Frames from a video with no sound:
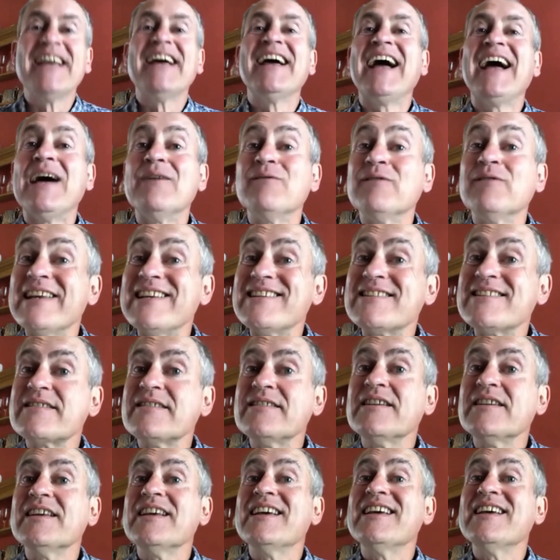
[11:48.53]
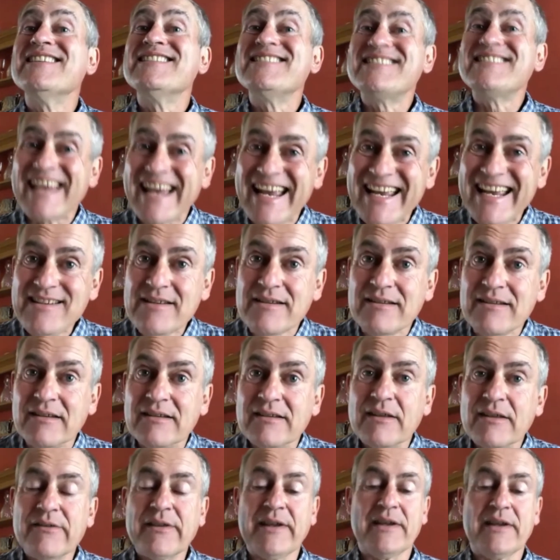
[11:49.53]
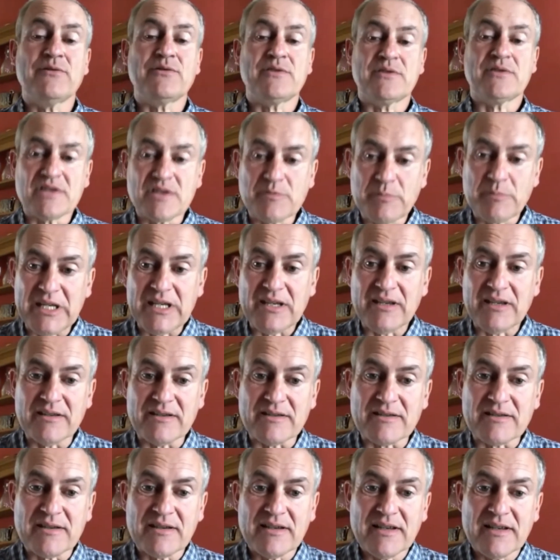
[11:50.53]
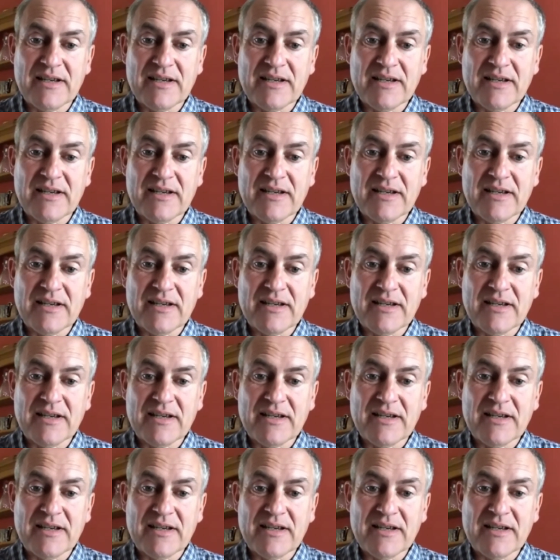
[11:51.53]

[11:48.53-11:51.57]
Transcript: have less than 10,000 speakers.